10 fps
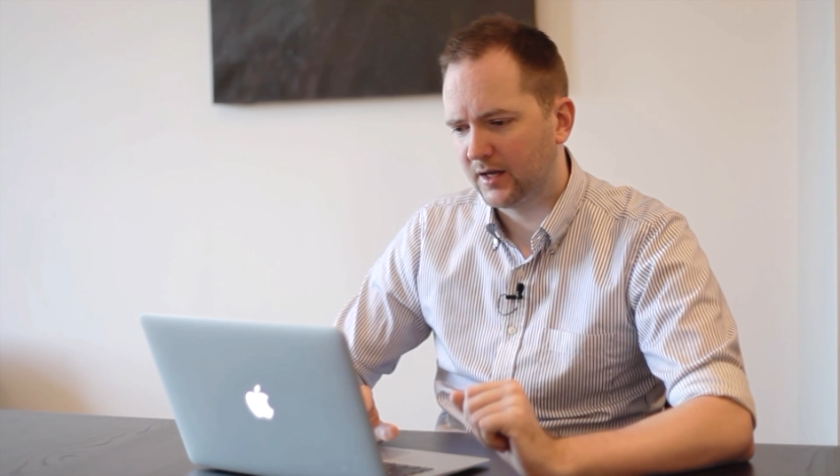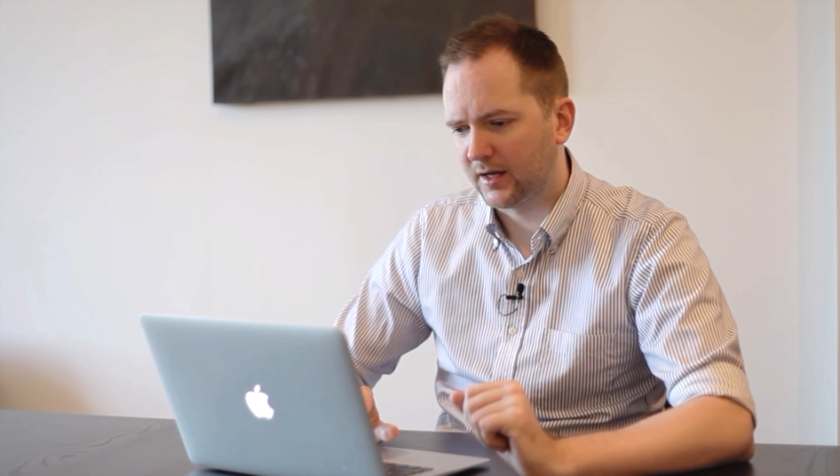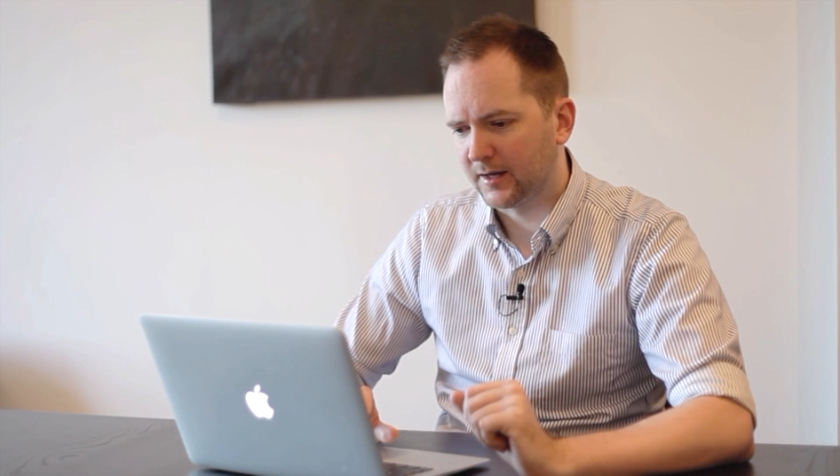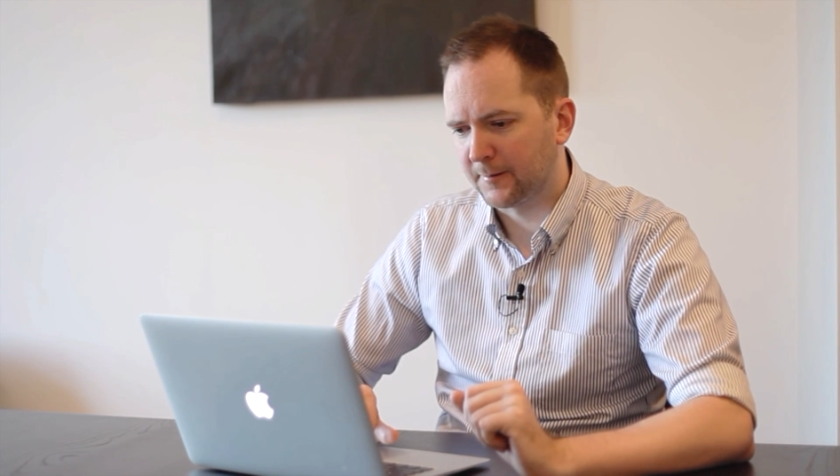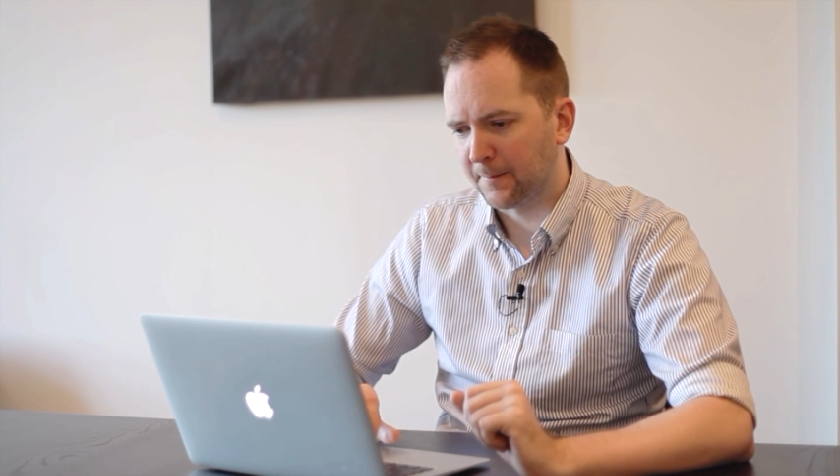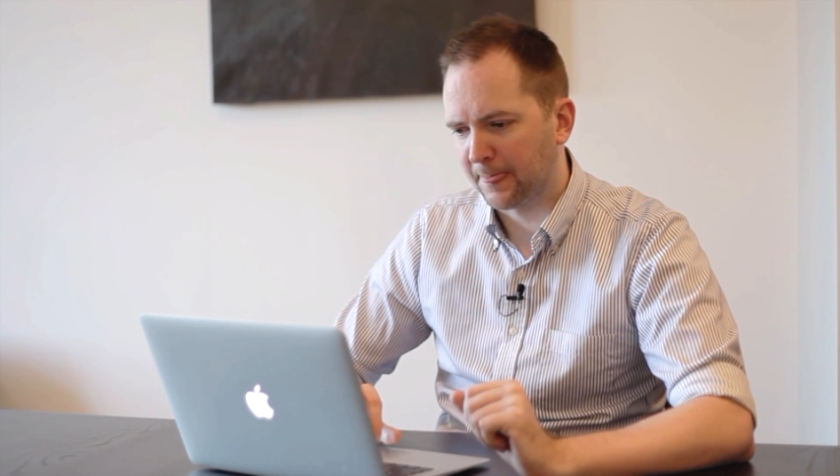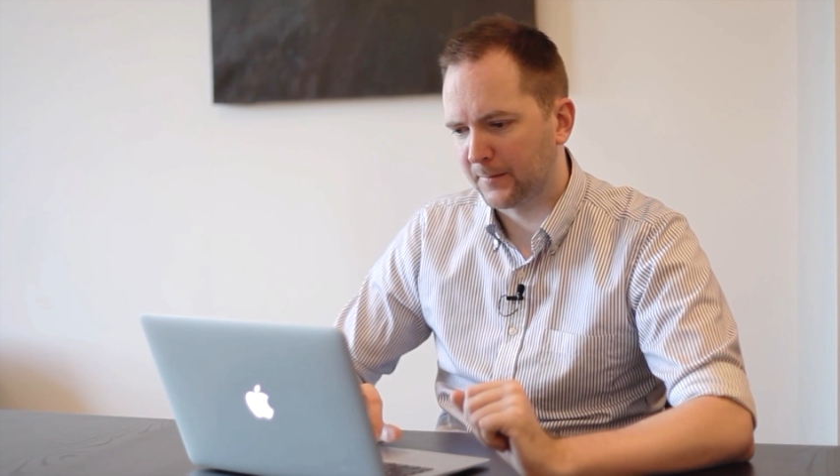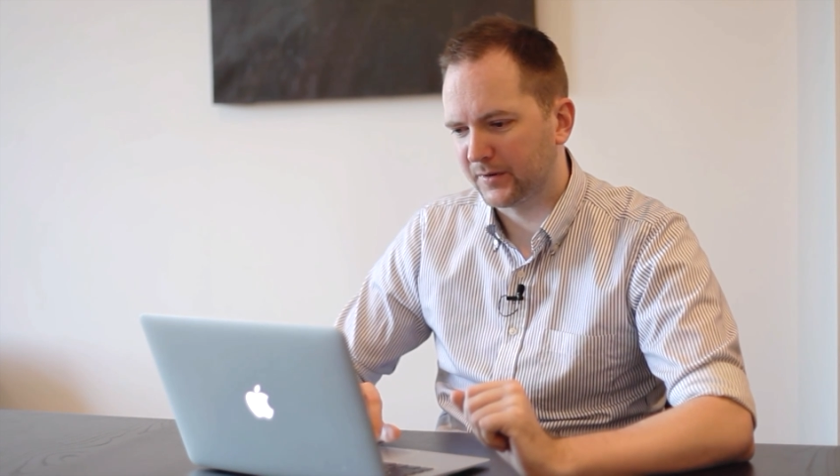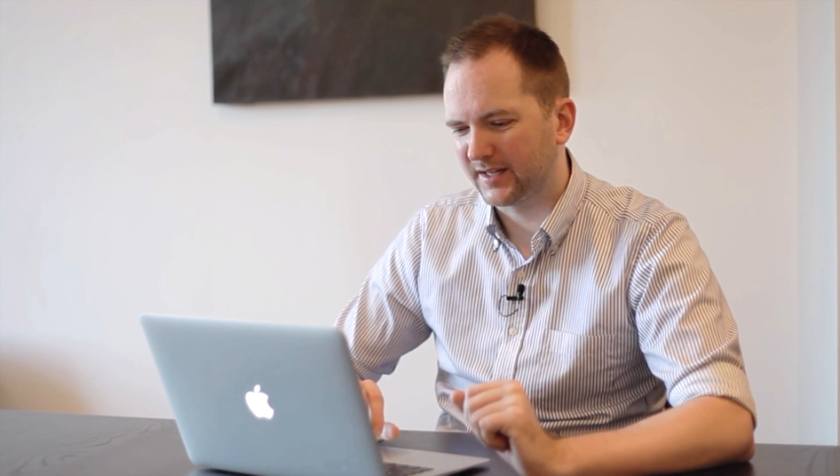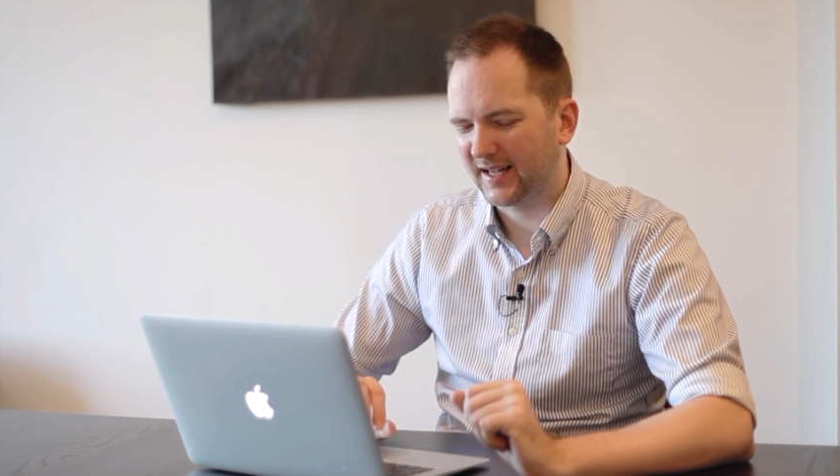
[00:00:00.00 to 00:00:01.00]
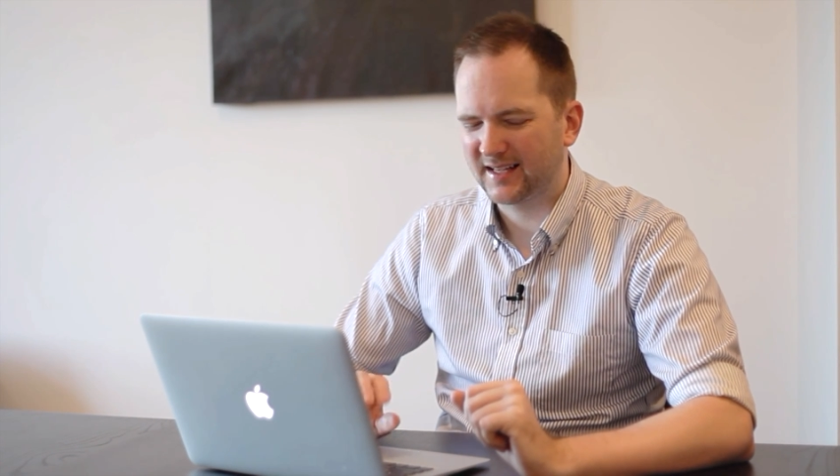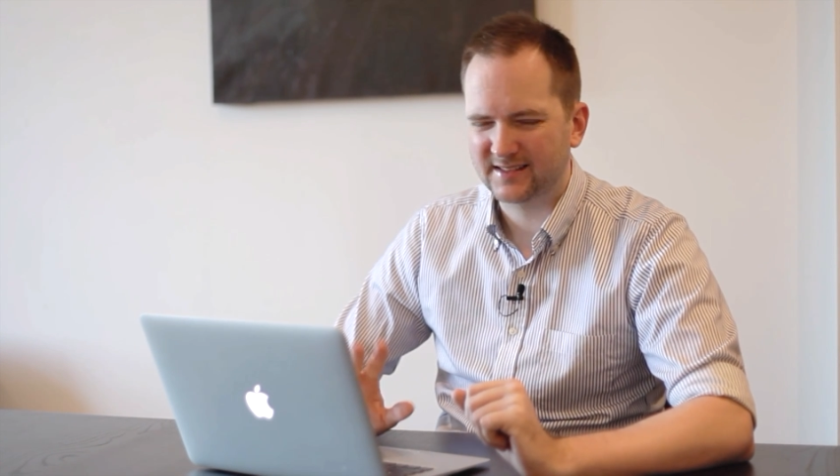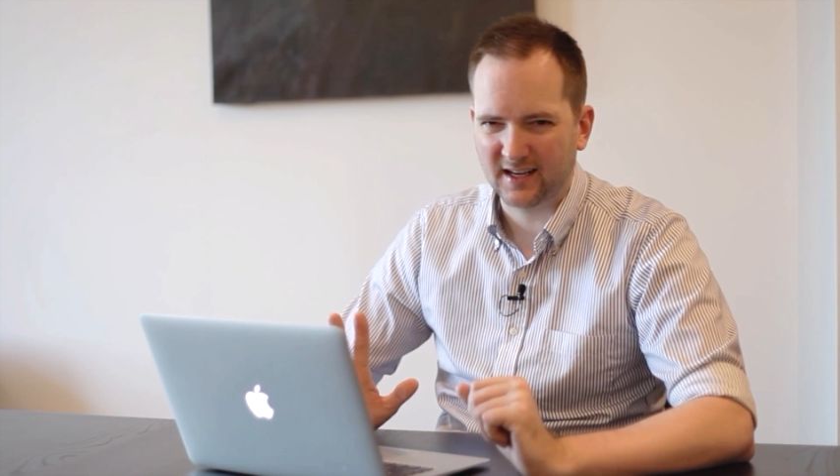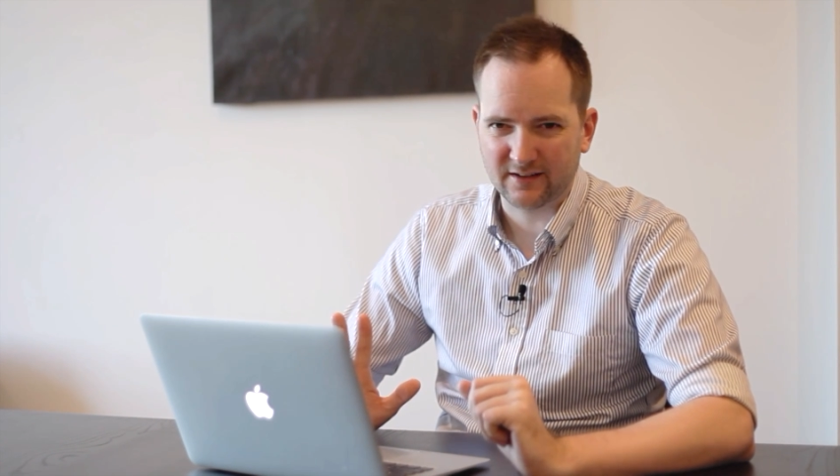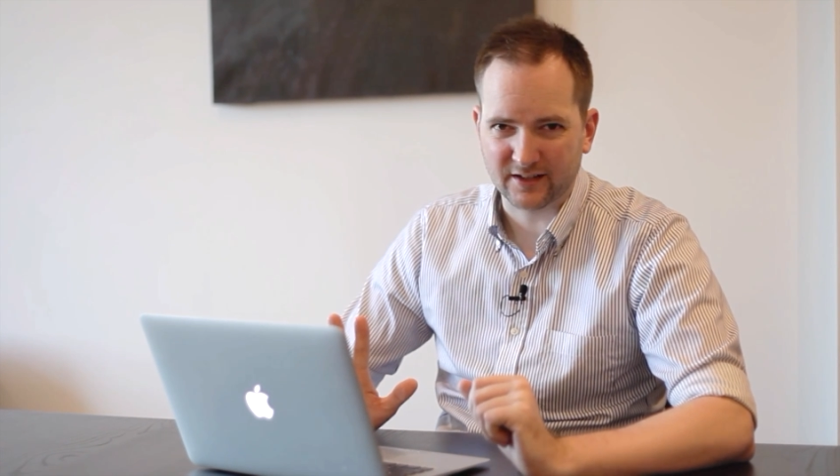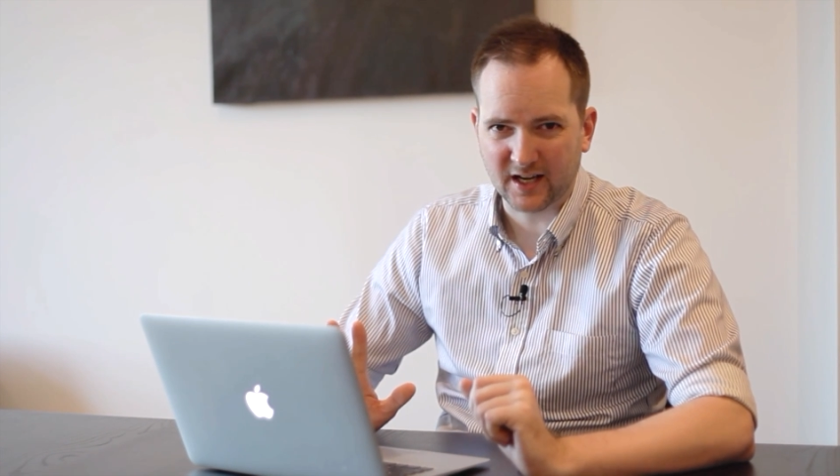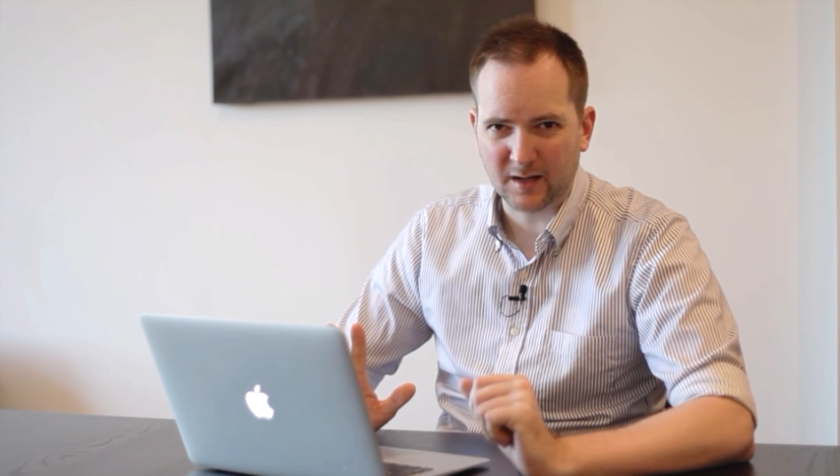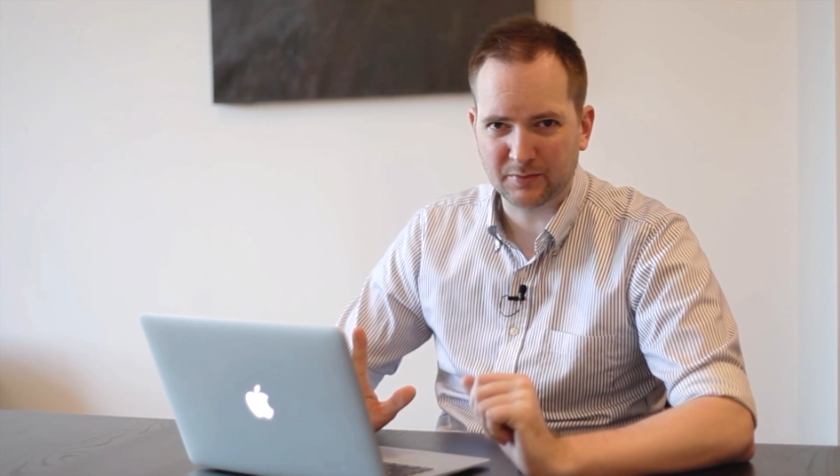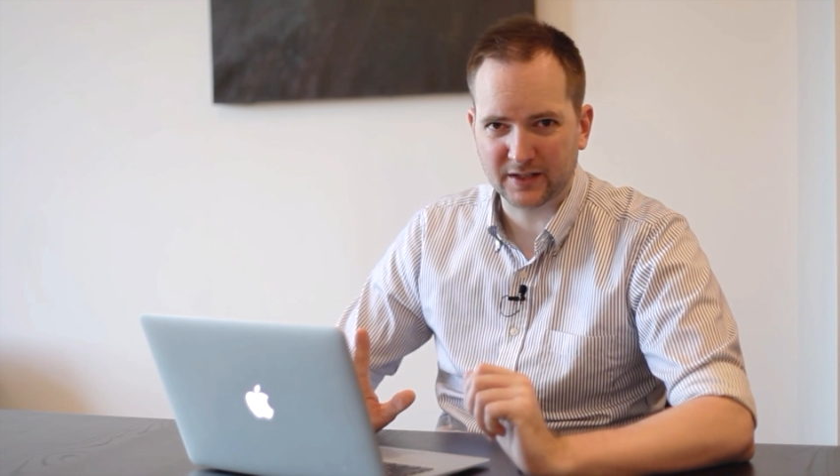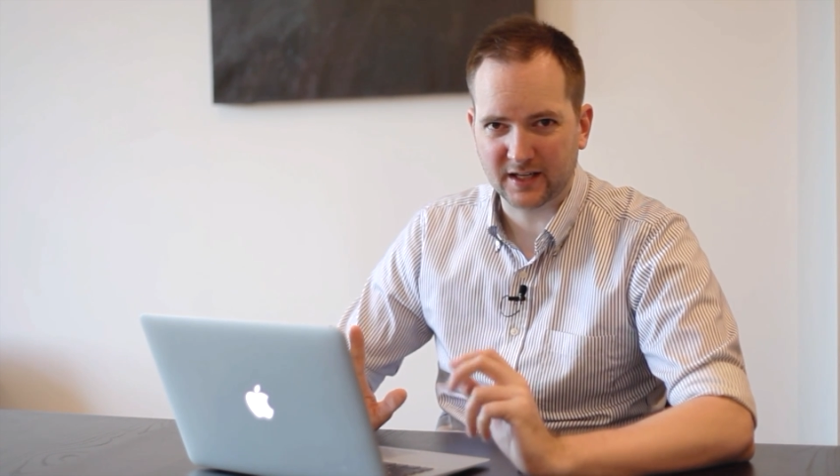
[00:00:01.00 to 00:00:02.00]
But it has kind of a
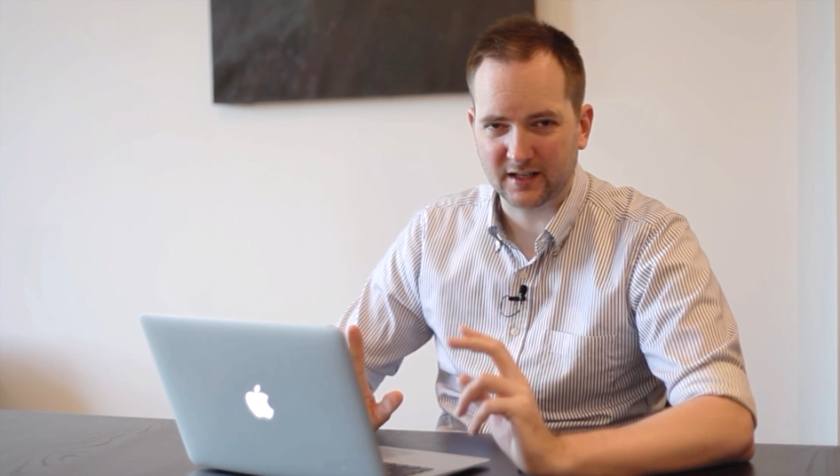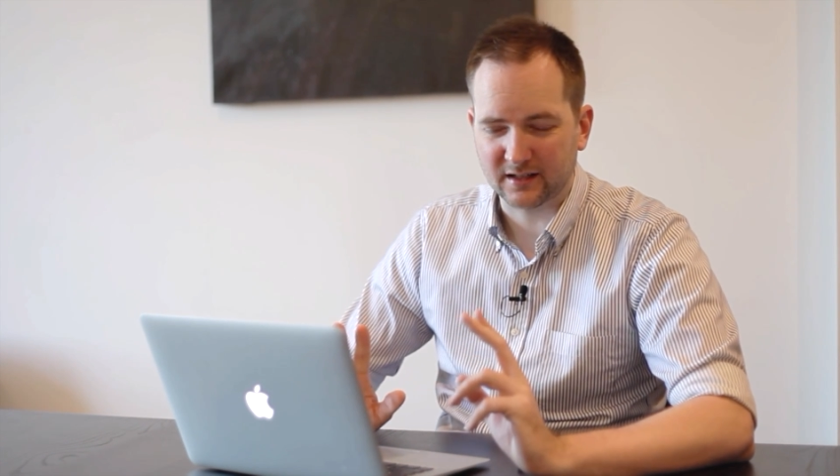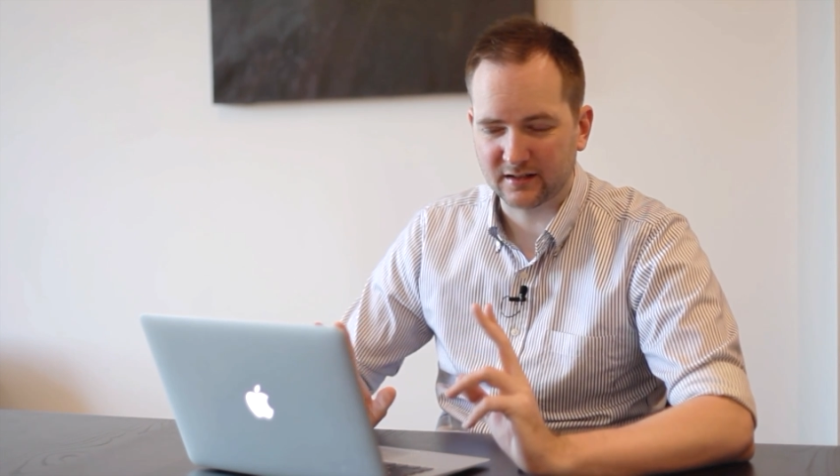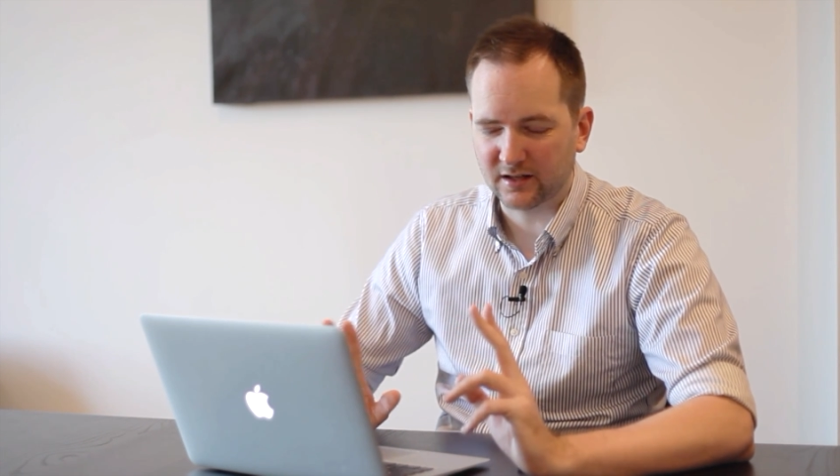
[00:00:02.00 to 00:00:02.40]
complicated,